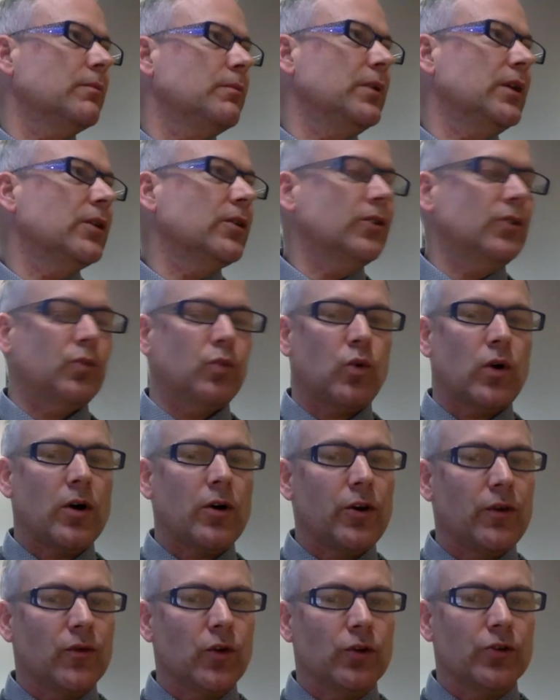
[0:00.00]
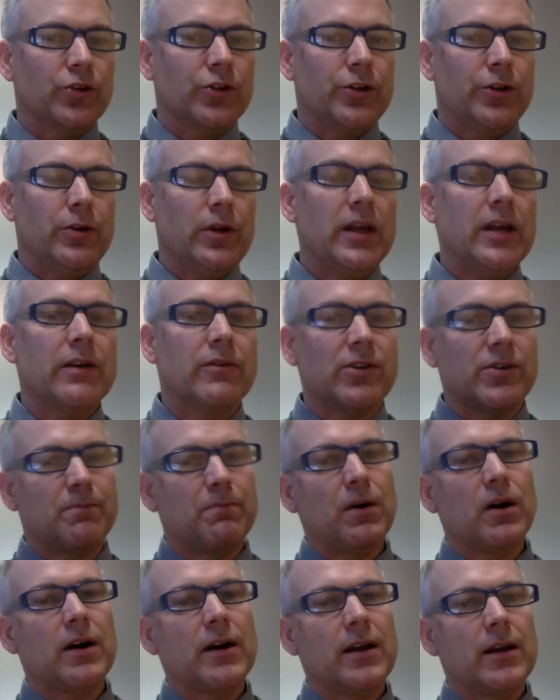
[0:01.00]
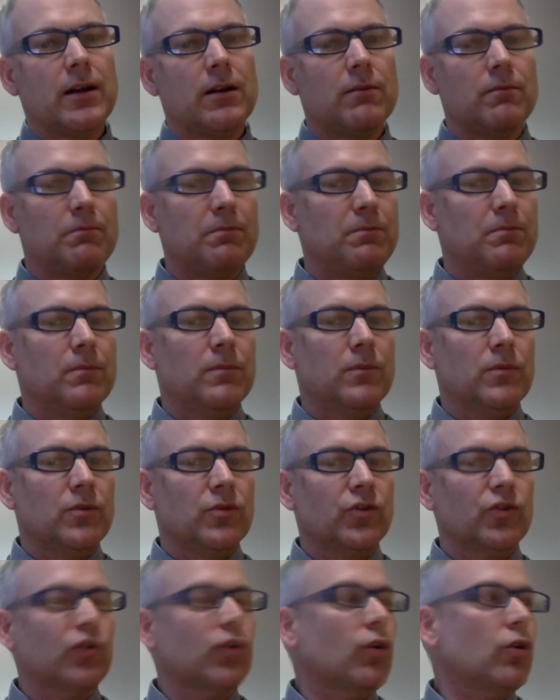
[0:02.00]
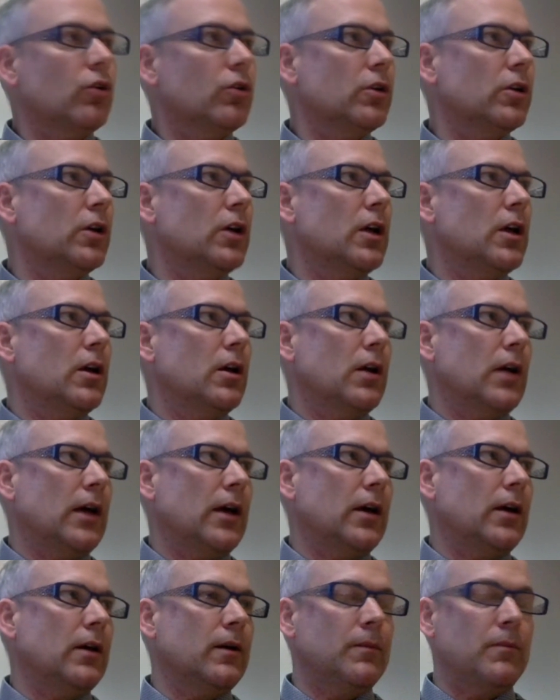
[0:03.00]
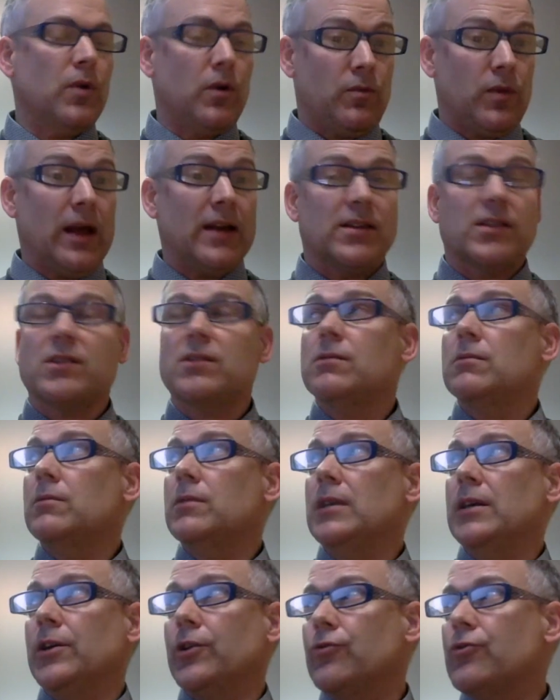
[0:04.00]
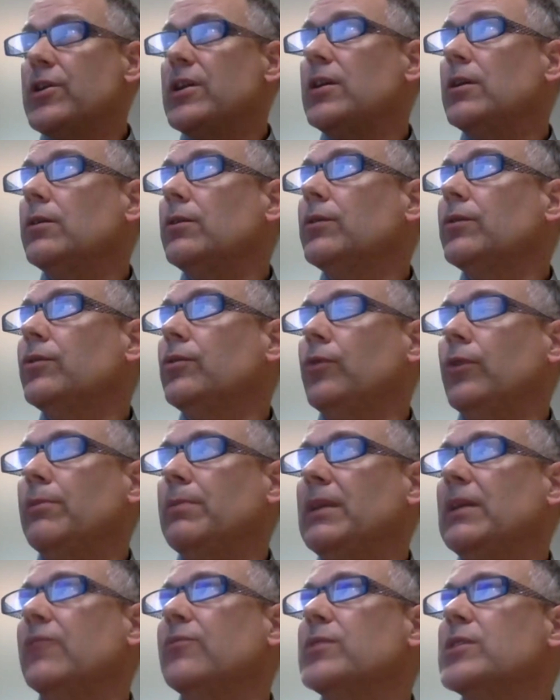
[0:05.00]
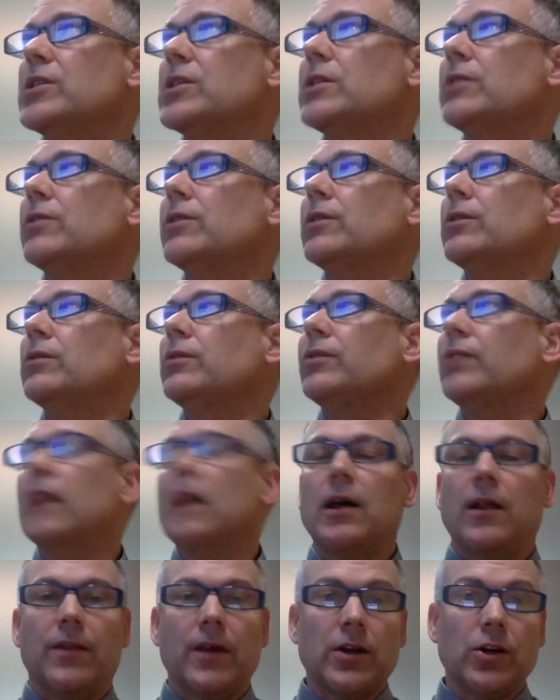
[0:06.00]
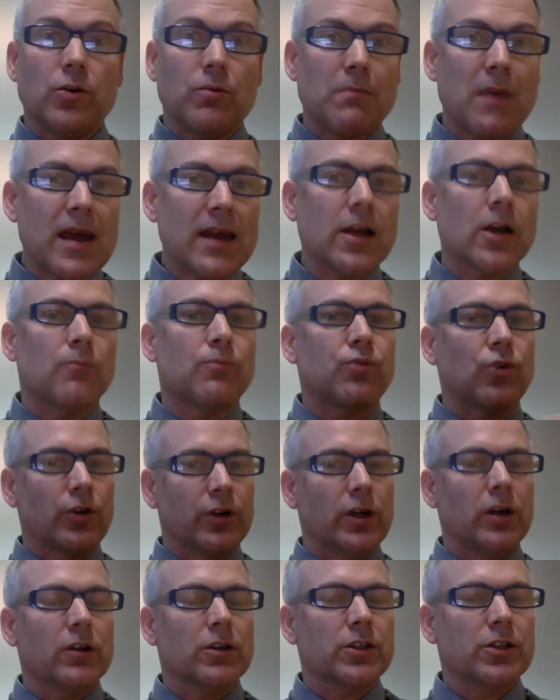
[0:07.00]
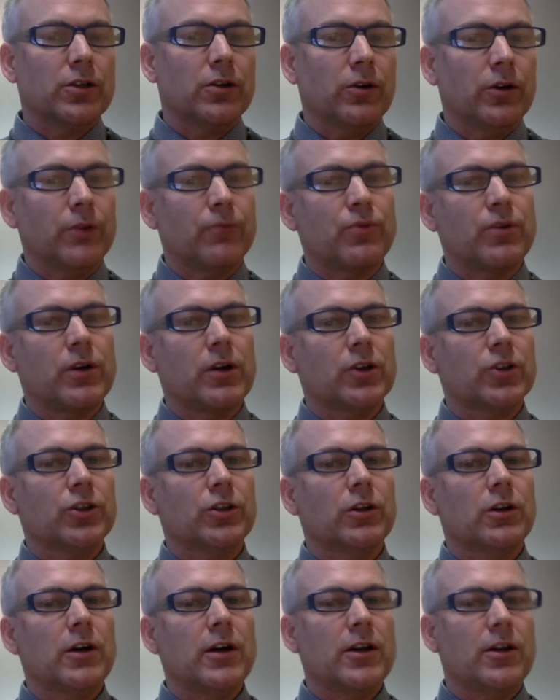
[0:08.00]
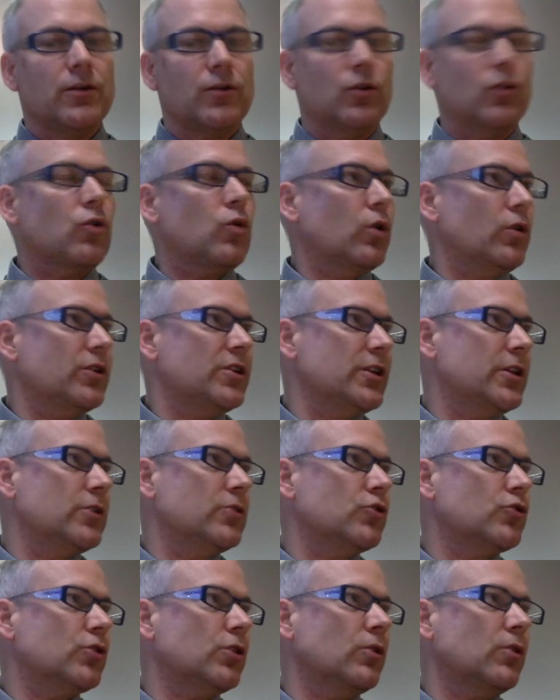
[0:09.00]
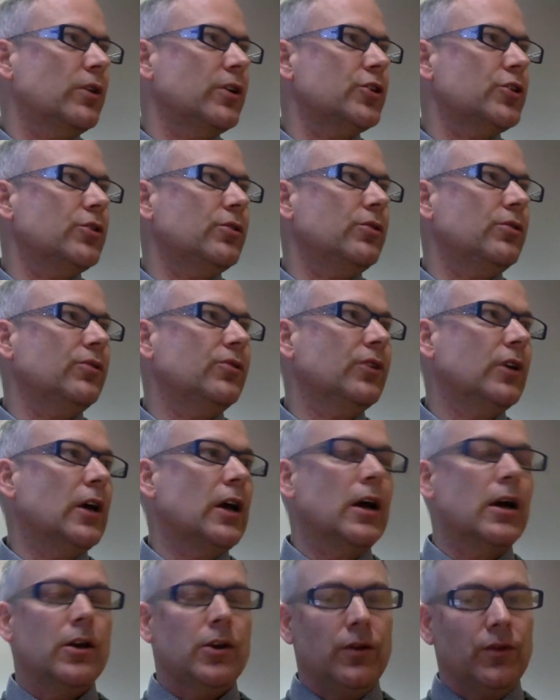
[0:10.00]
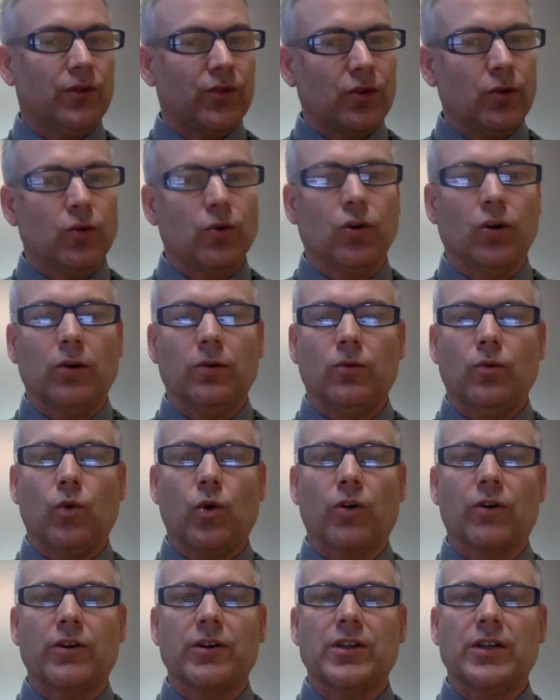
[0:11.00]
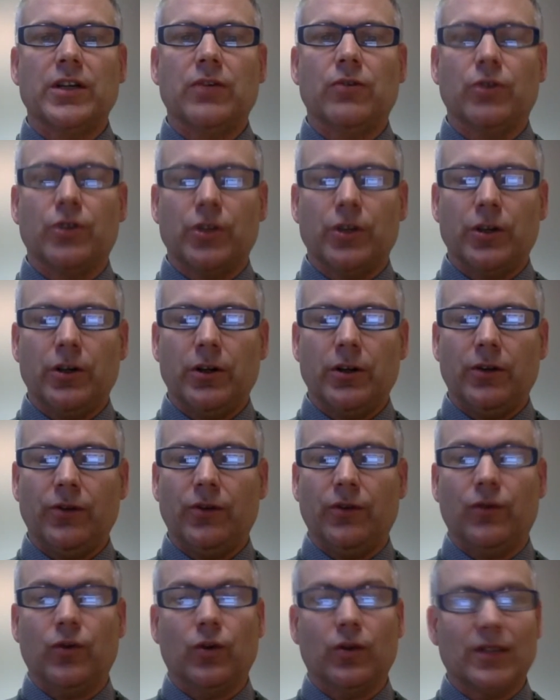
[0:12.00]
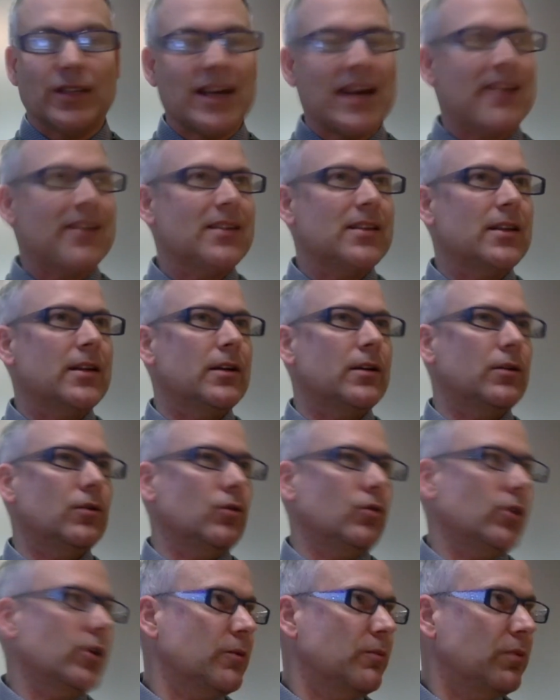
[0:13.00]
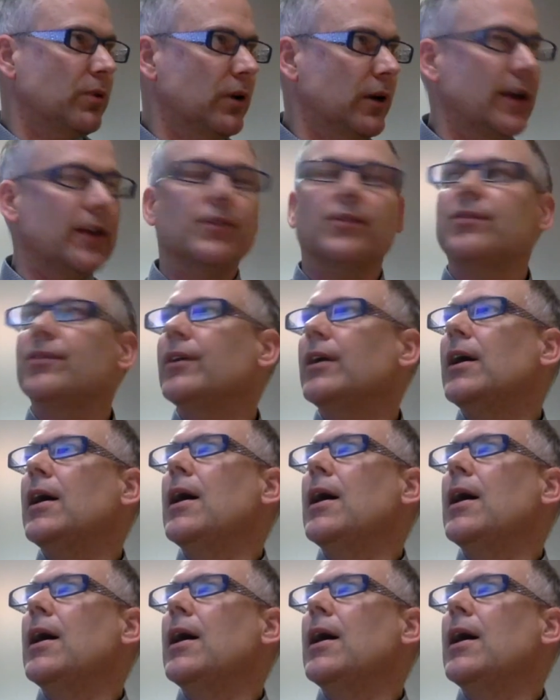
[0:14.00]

because what you've got to do here is buy in stock, that's the ingredients or the bill of materials. Then you make a product on a production line. You've got quality control issues. You've still got warranty returns. You've got testing and all the compliance.